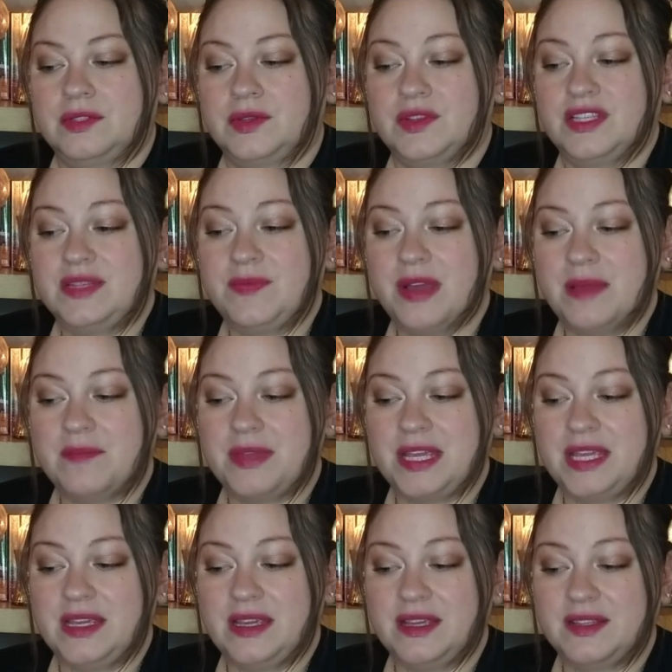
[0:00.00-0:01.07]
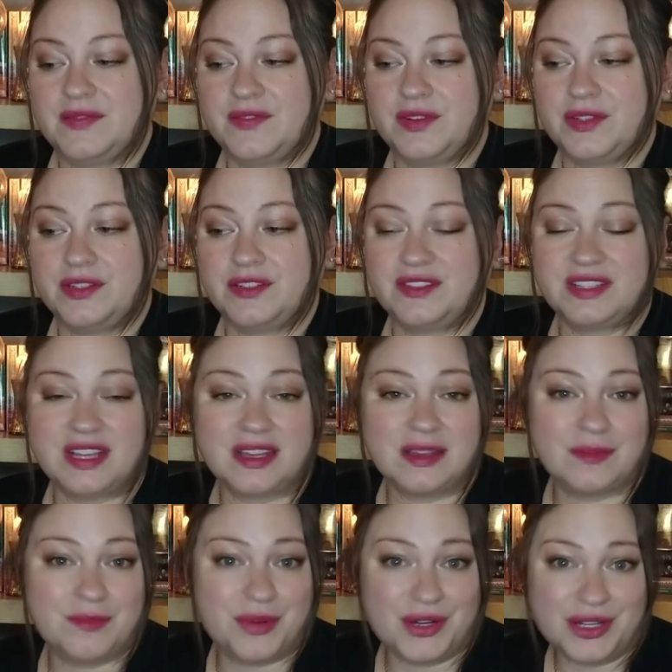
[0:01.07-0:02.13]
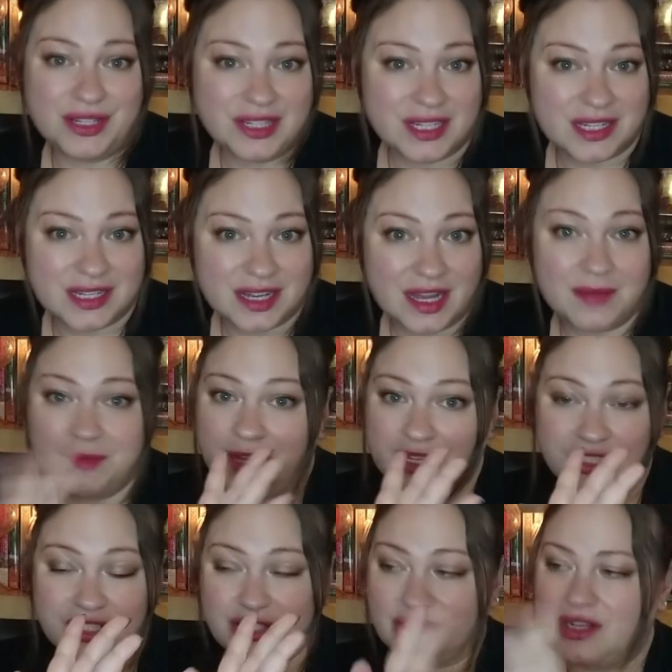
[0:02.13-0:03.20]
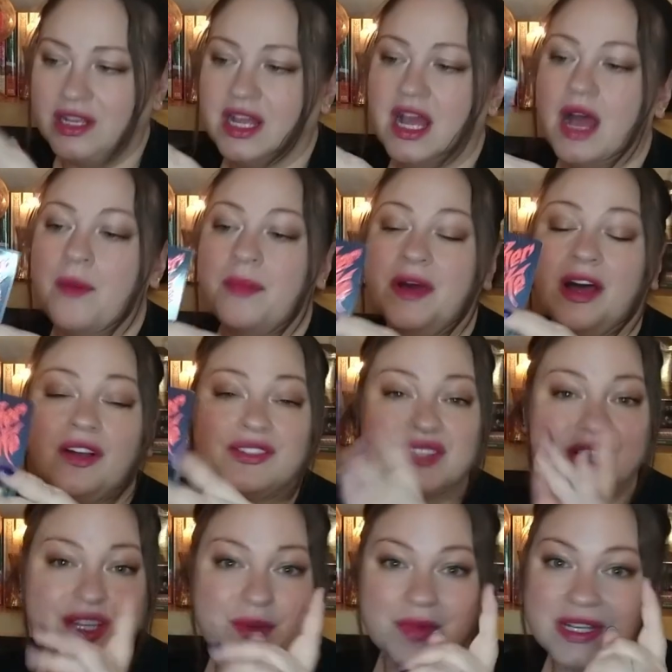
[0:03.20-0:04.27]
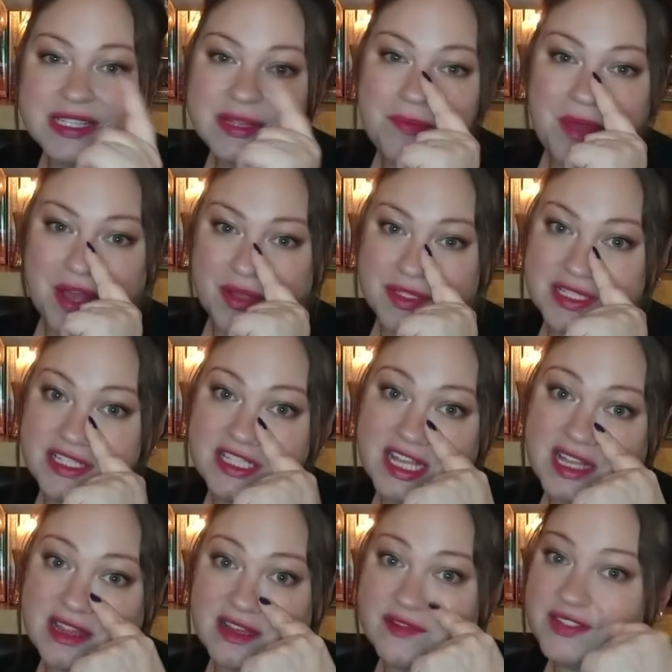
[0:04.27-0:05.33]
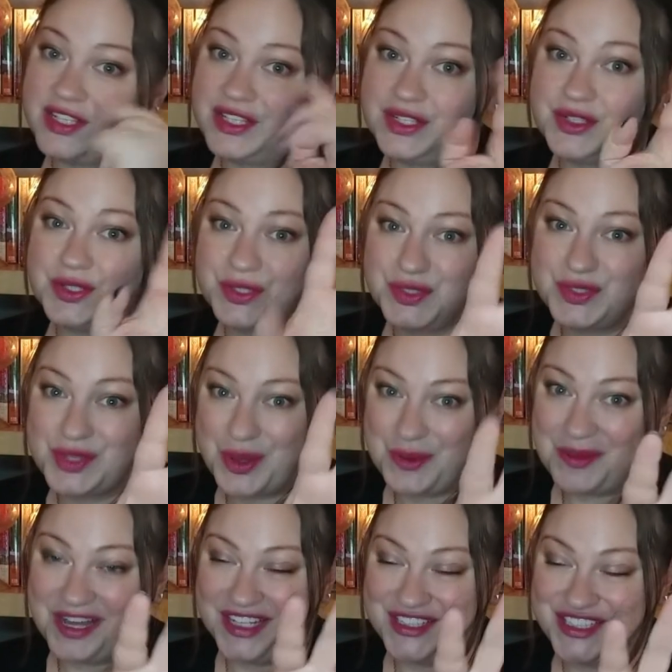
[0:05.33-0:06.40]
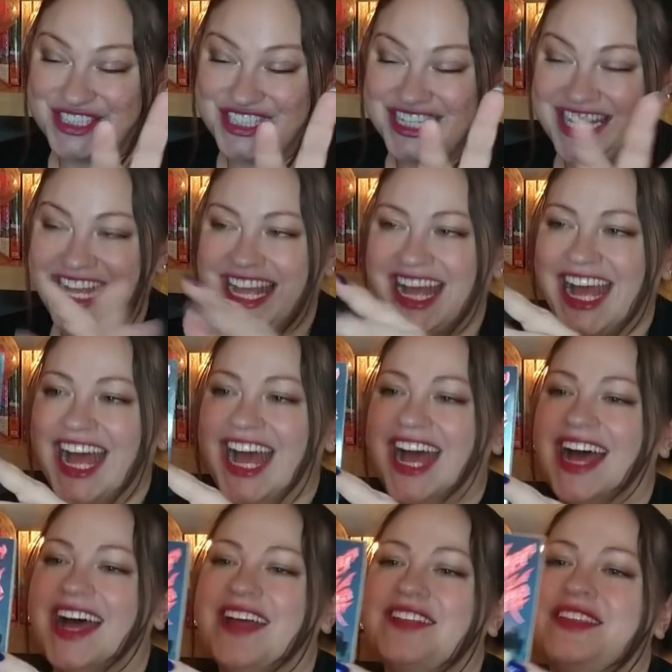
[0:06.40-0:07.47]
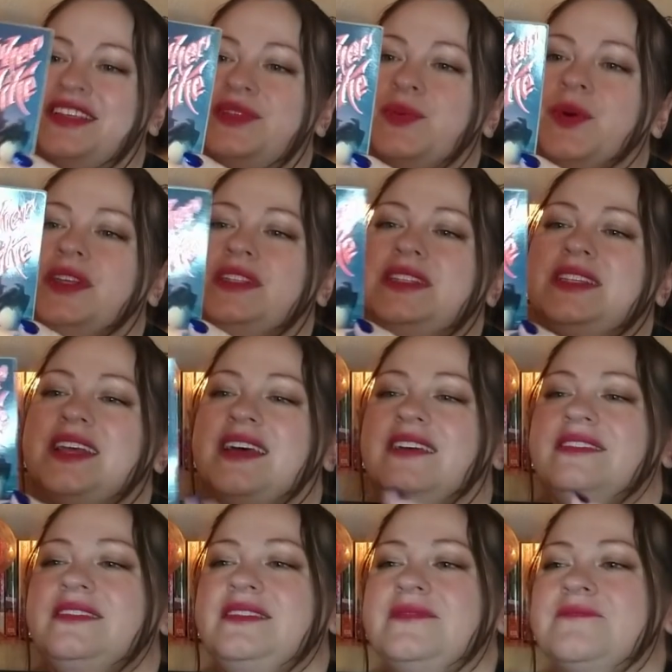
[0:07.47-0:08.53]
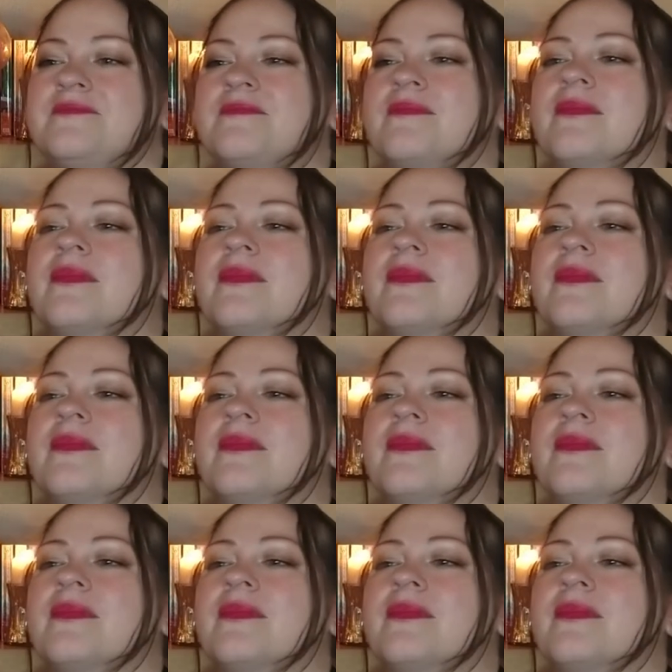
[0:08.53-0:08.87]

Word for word: So this might be his first or second book. I'm not sure. But I'll tell you what it's about since I loved it so much. This one says,